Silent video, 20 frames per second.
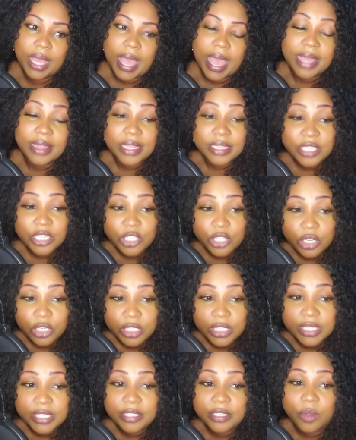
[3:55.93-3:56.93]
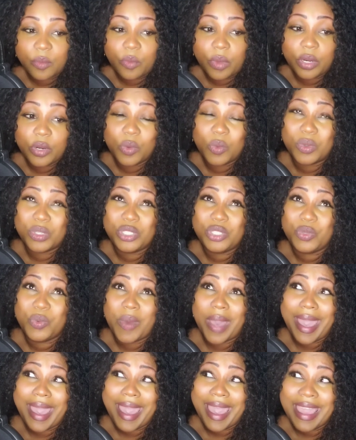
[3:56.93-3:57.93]
And this is usually someone who will
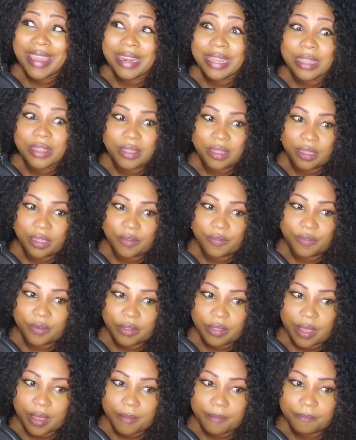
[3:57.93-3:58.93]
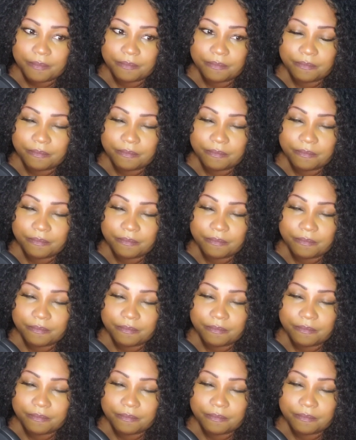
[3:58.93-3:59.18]
do anything for them.